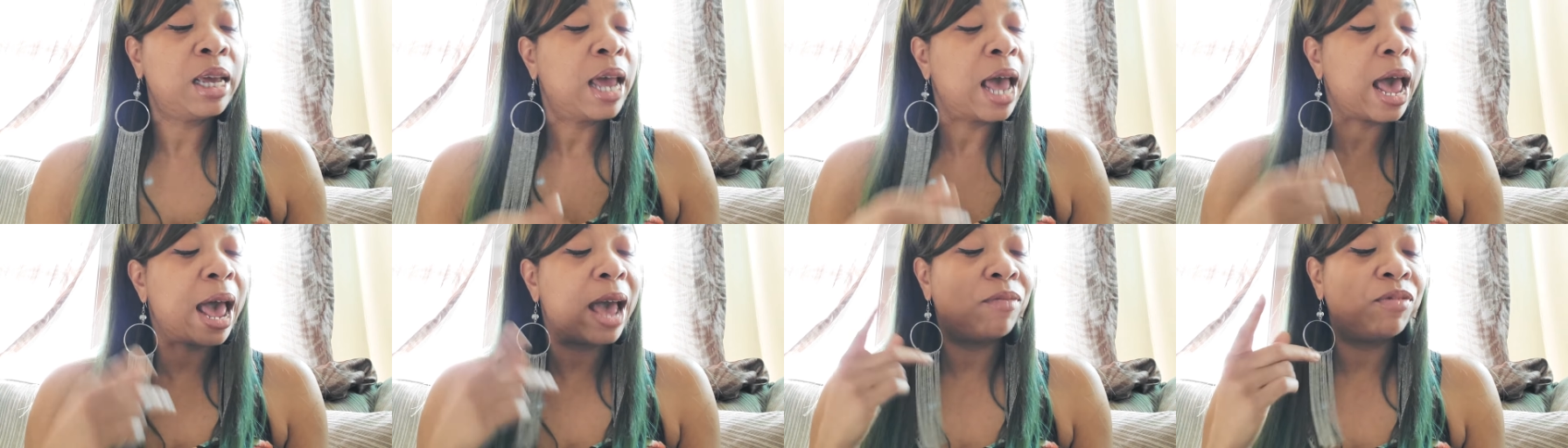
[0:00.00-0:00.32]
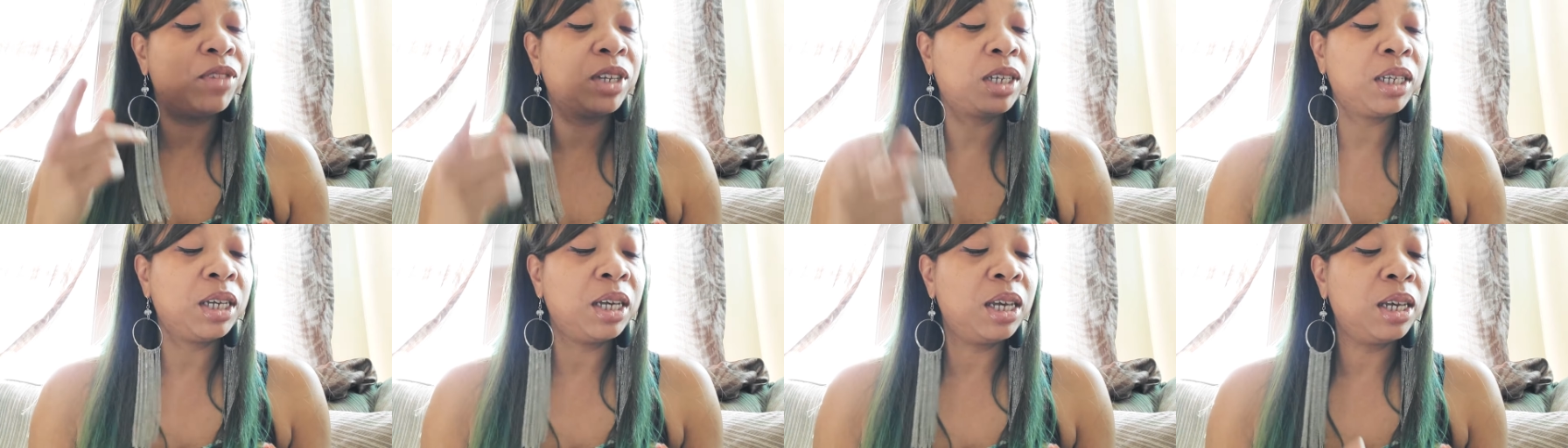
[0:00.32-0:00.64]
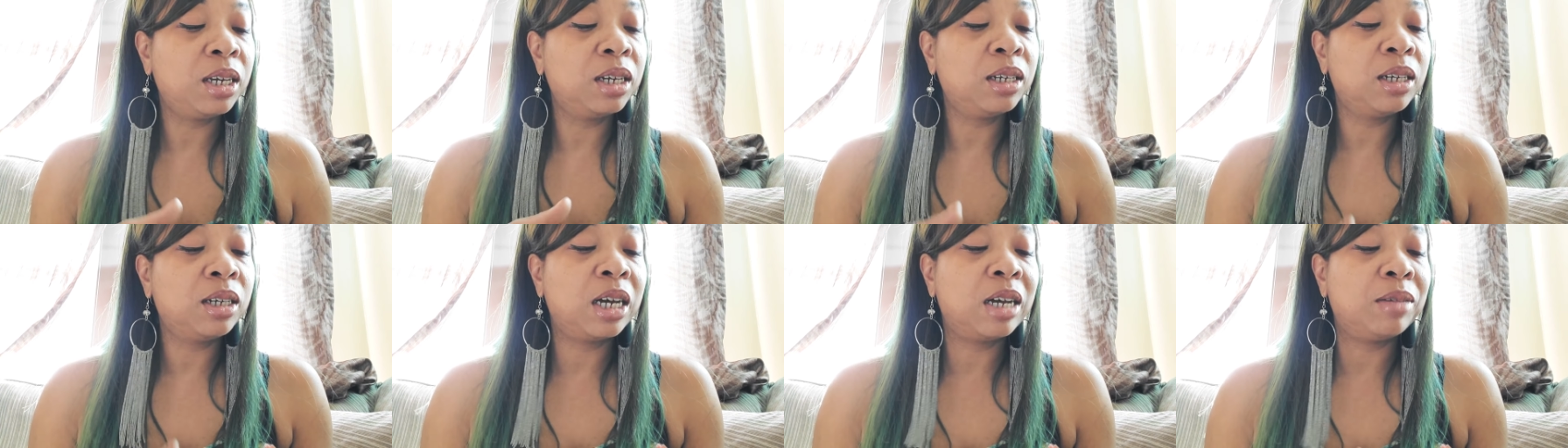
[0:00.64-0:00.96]
I have the
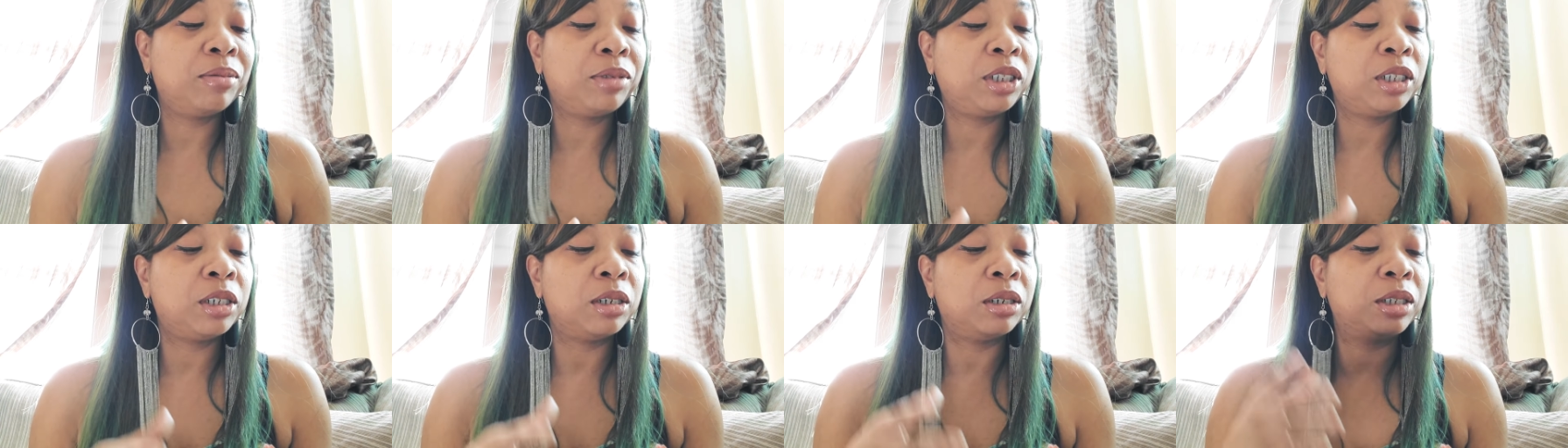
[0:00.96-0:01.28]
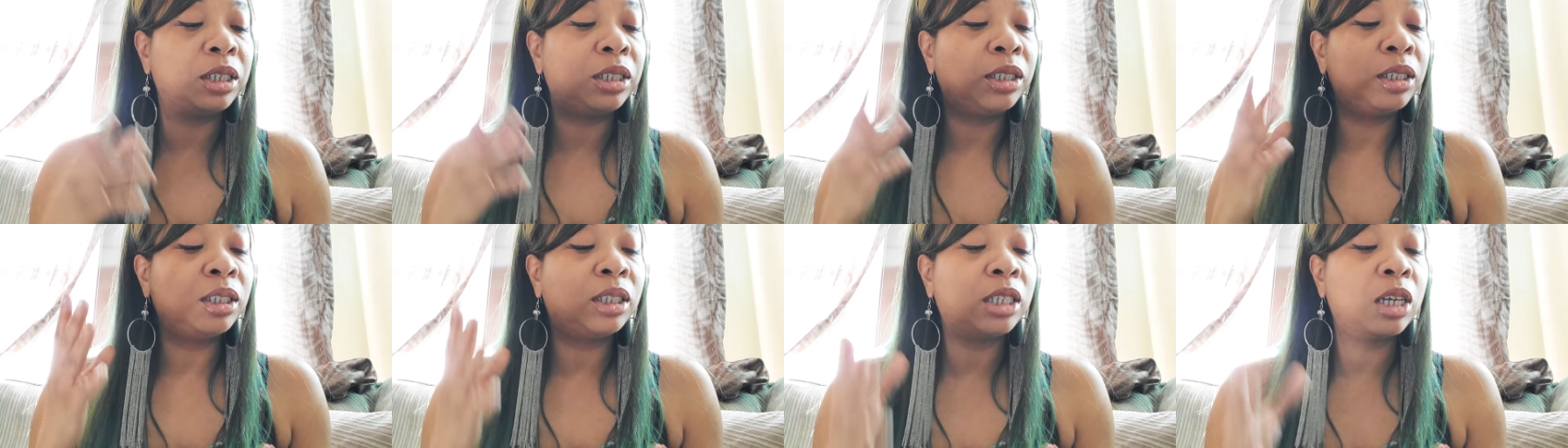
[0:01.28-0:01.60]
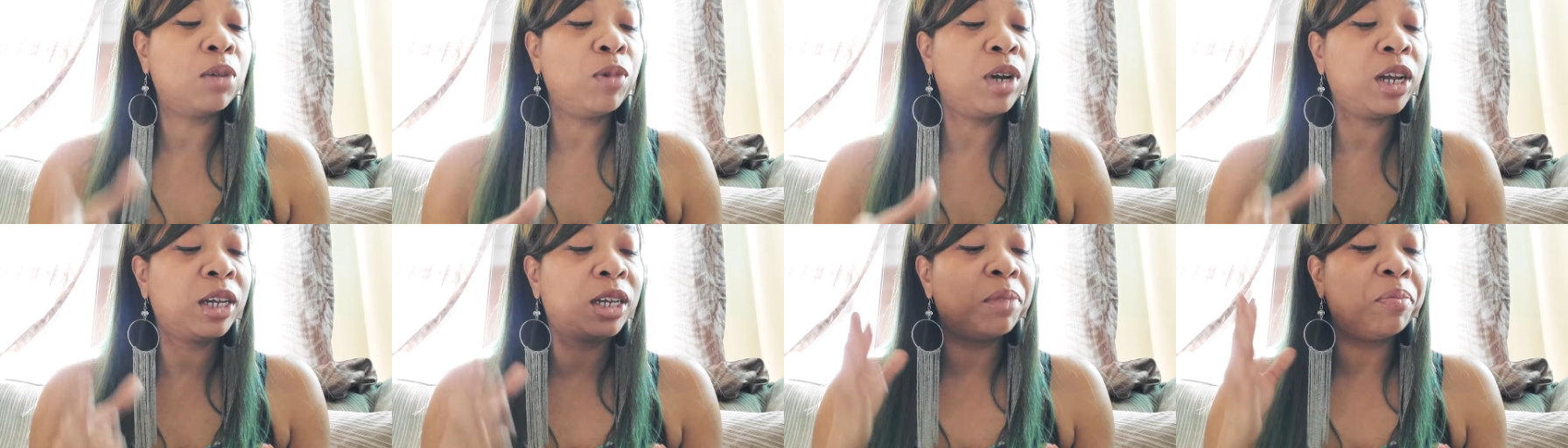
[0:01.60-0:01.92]
King of Cups here. This is
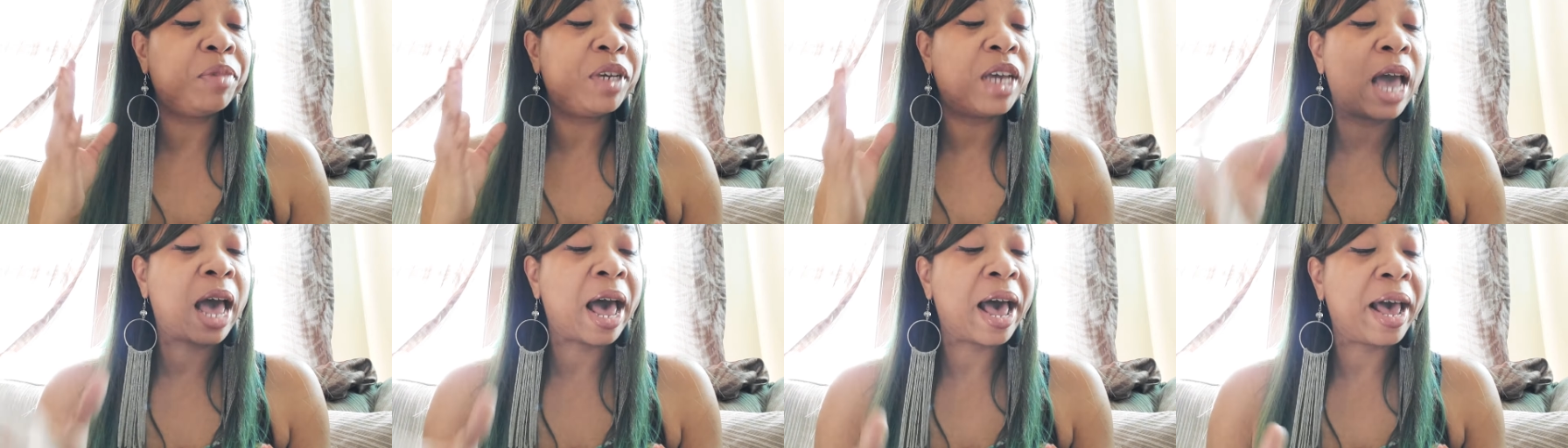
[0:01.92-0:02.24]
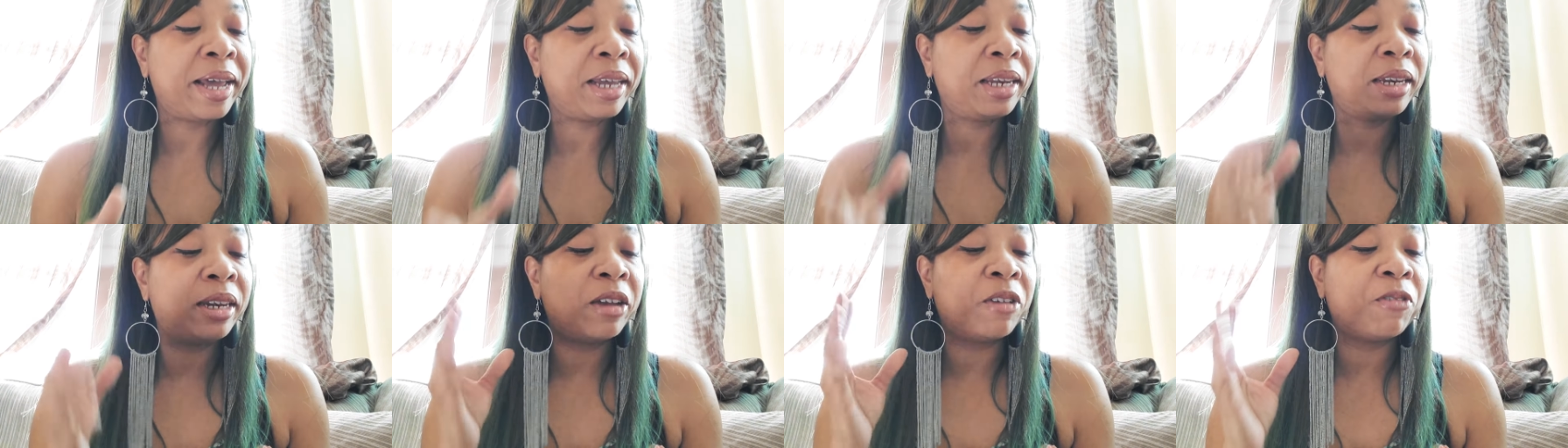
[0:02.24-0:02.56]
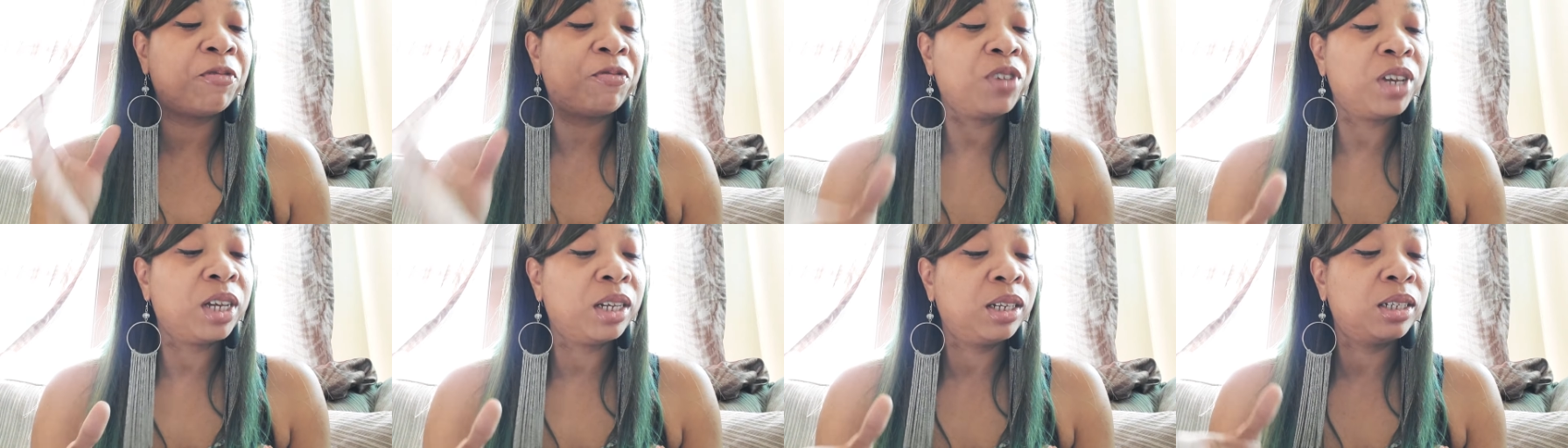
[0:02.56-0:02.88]
someone that could be hiding their
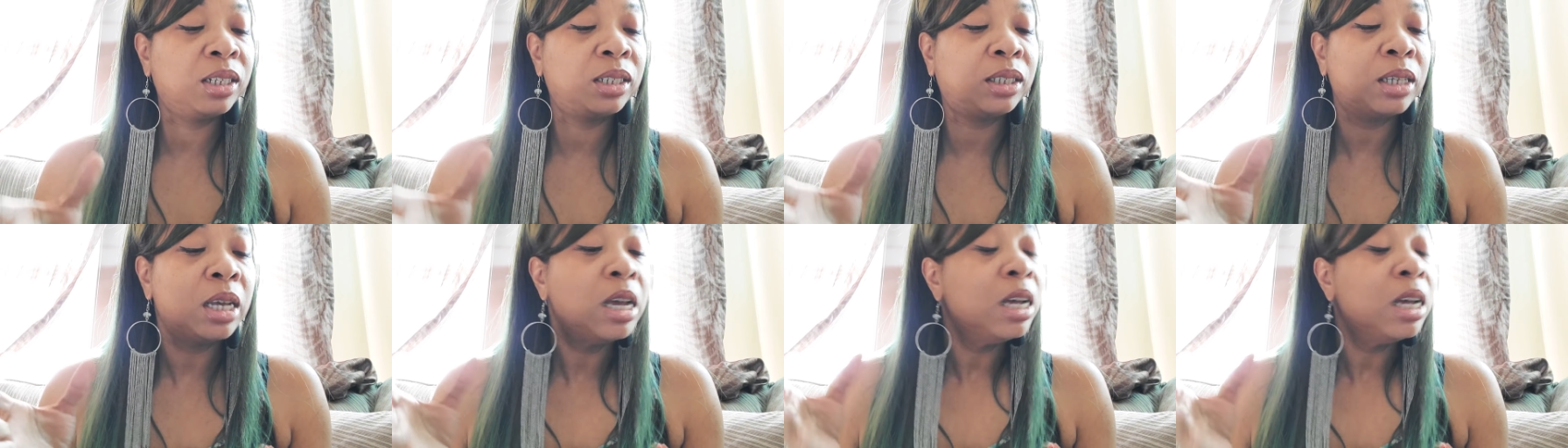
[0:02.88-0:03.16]
feelings.